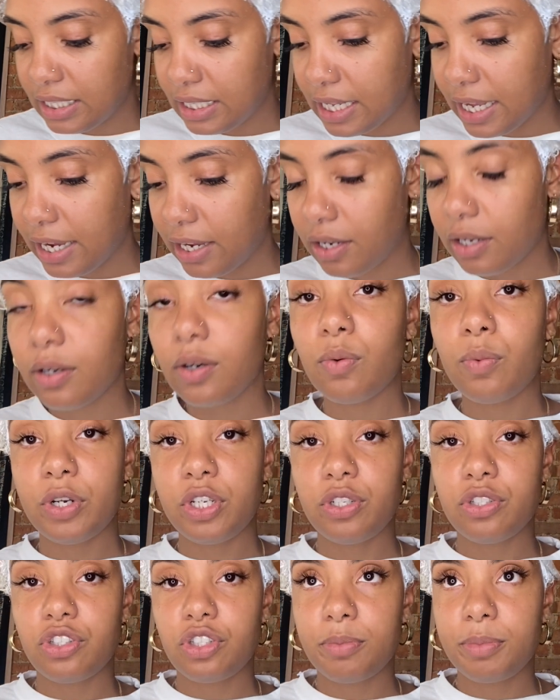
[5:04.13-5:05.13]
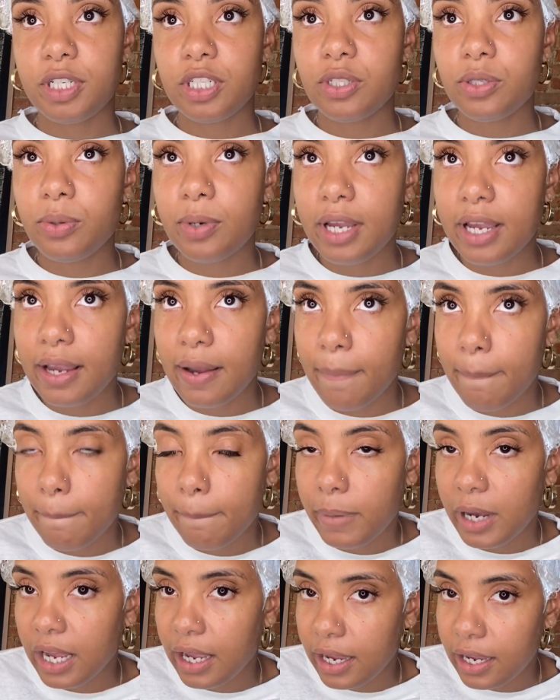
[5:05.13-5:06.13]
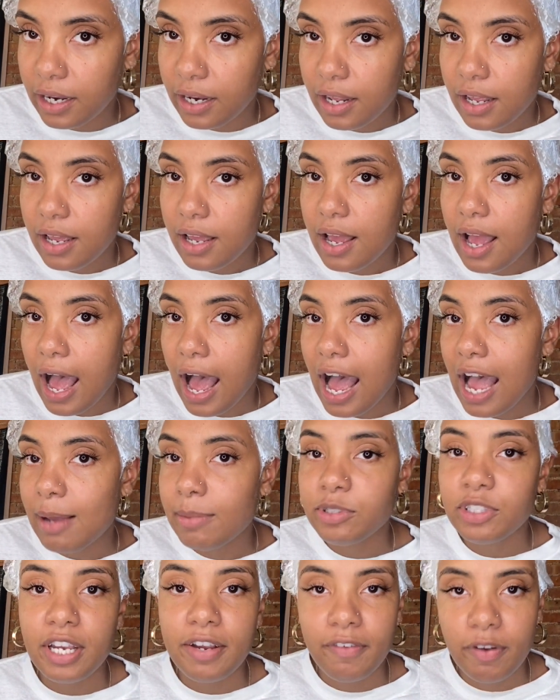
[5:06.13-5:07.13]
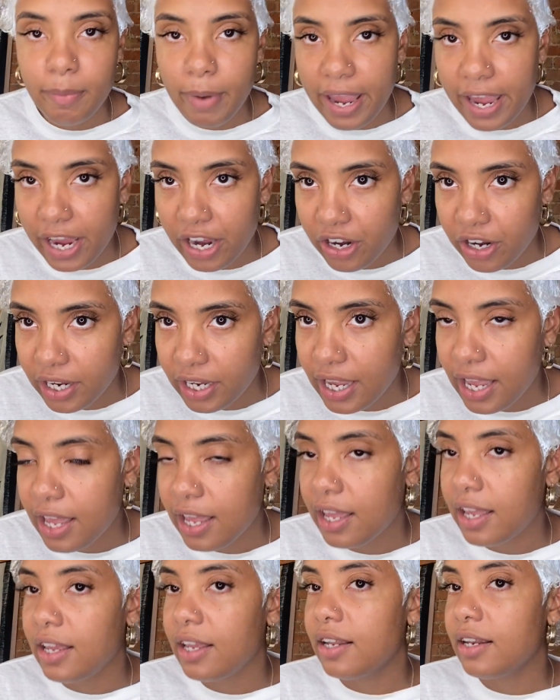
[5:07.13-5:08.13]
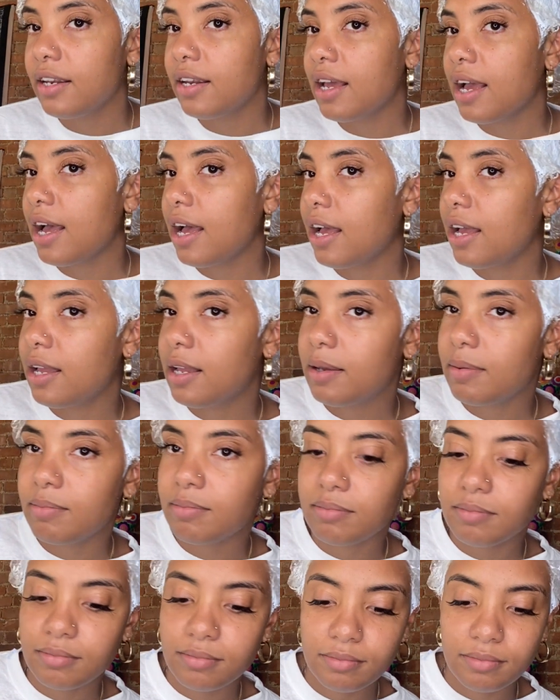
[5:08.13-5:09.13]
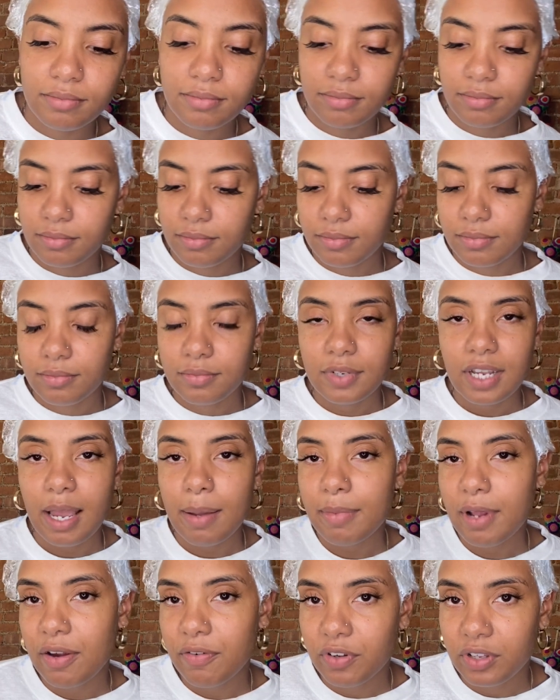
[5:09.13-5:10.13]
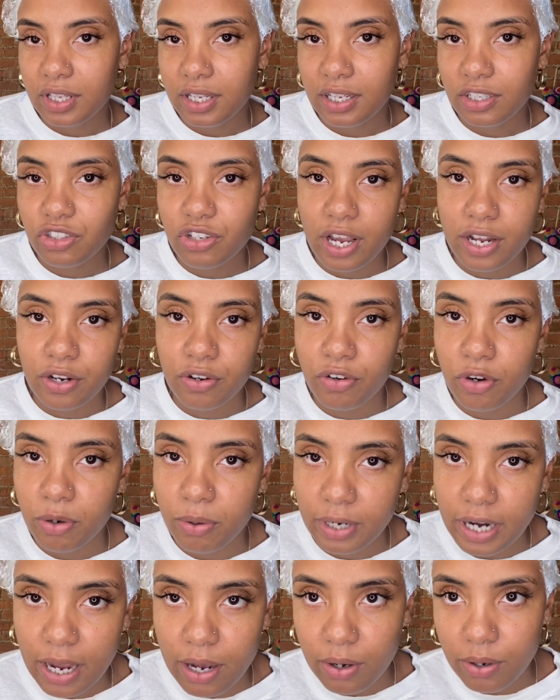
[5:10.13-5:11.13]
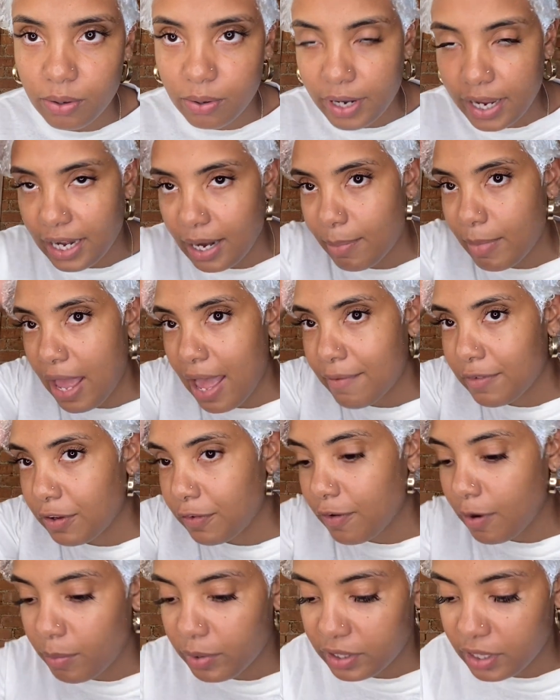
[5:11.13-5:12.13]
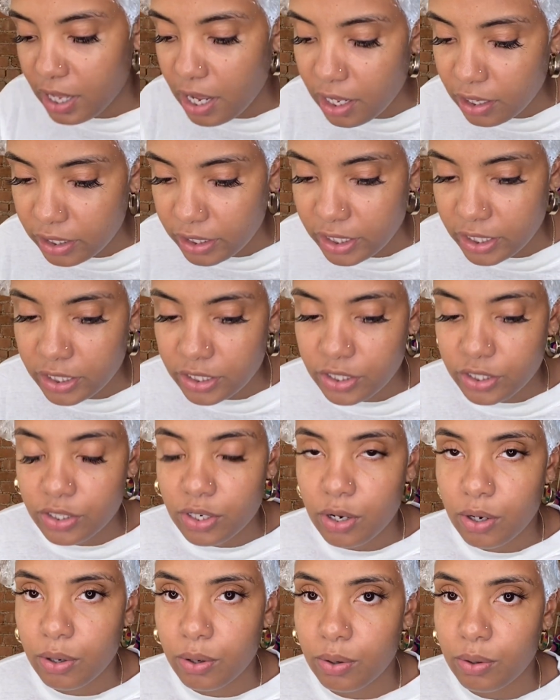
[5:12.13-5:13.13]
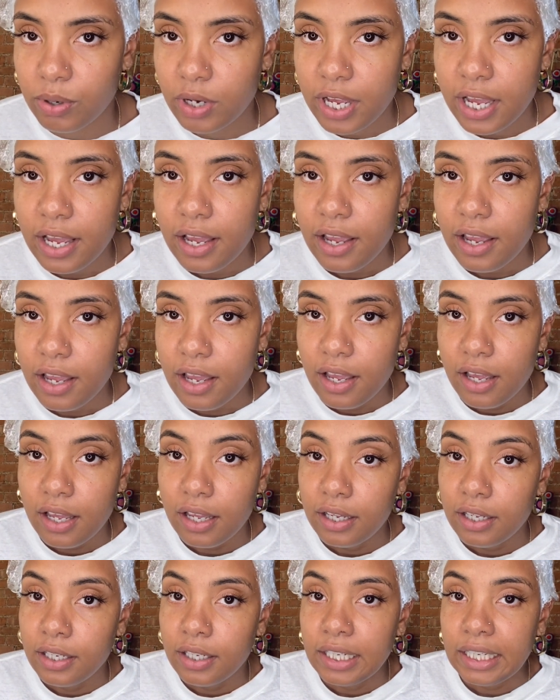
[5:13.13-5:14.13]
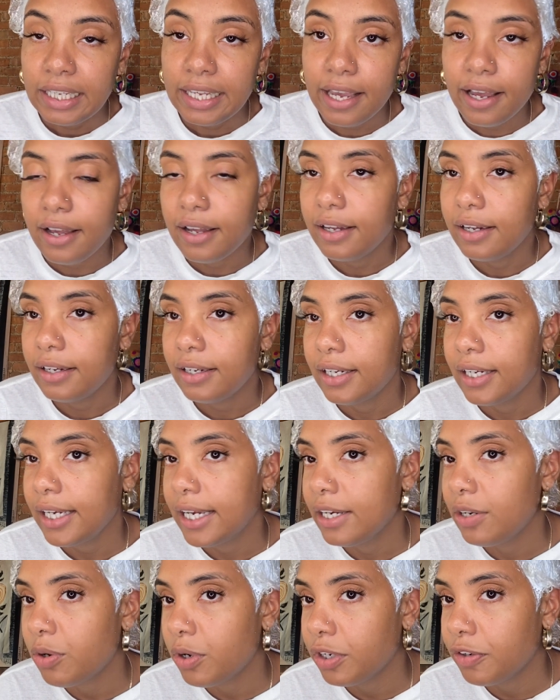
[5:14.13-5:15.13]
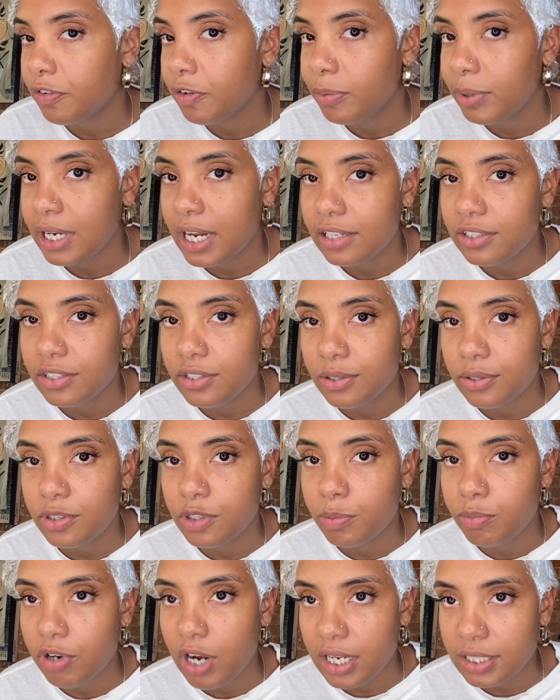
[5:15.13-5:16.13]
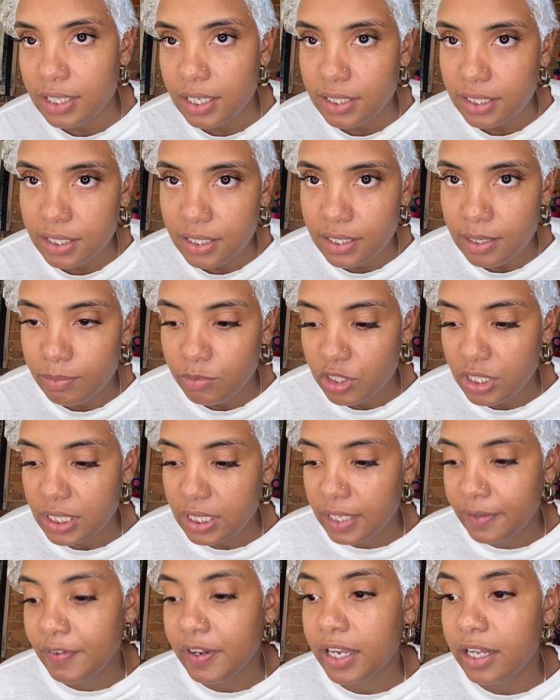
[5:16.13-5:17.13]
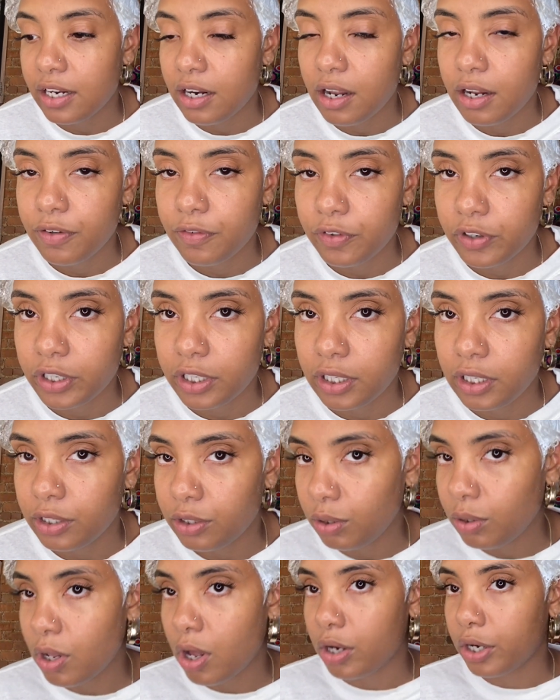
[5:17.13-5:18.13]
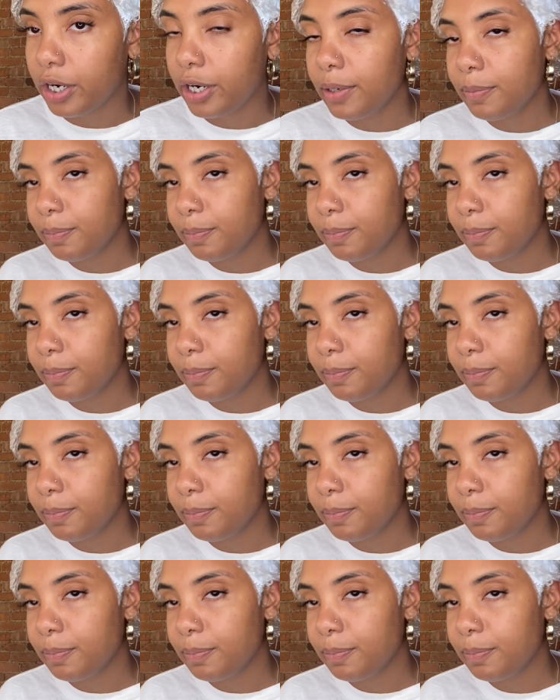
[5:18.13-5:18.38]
like what you should be doing, but I'm shaving my hair again. I'm not really trying to grow it out, and I'm having fun with color. So yeah, in order for me not to do two processes, I'm just leaving it on for a little longer.